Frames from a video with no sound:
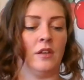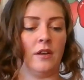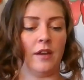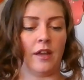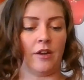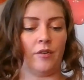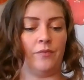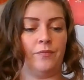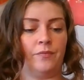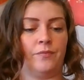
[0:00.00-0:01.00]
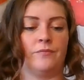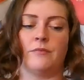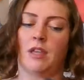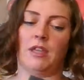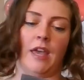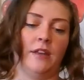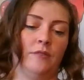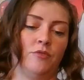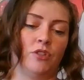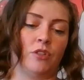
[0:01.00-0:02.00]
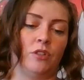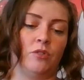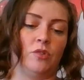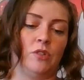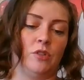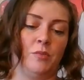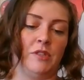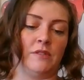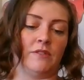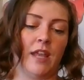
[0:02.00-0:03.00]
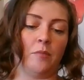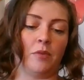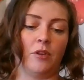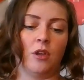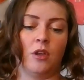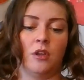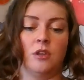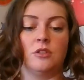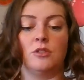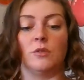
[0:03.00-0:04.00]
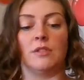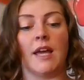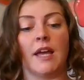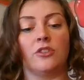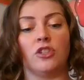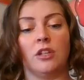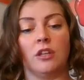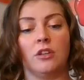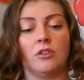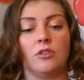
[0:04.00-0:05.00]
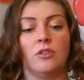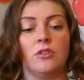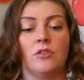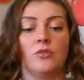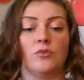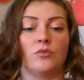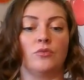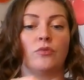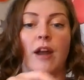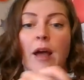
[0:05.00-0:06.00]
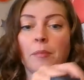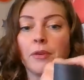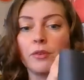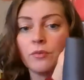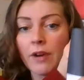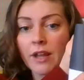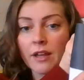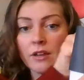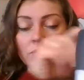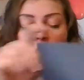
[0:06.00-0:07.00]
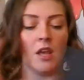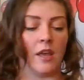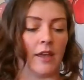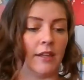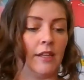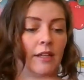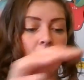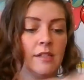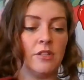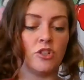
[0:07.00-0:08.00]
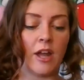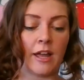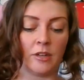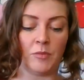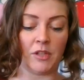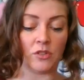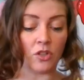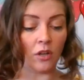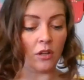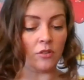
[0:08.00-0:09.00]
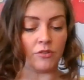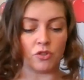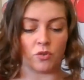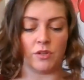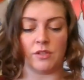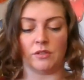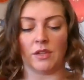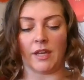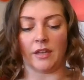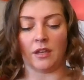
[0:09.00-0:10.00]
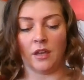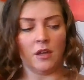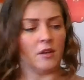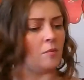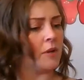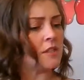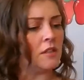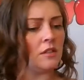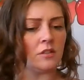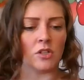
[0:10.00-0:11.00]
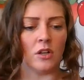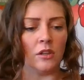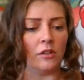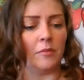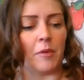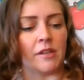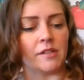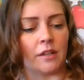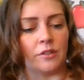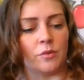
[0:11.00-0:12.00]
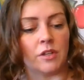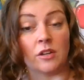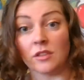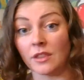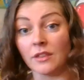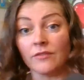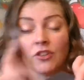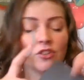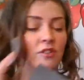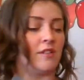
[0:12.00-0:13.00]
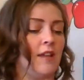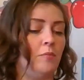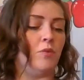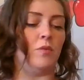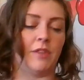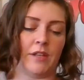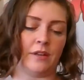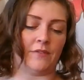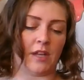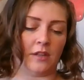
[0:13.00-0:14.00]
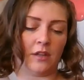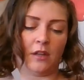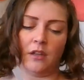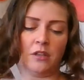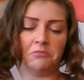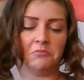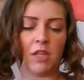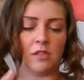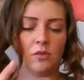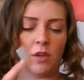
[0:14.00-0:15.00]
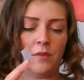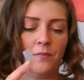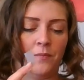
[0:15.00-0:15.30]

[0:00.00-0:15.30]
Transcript: Now, again, I'm just going to use a little piece of tape to attach it here, wrap it around, and like I said, your hat can be as tall or as short as you'd like. Mine's a little taller in my second one than the first sample one that I've done. That's okay.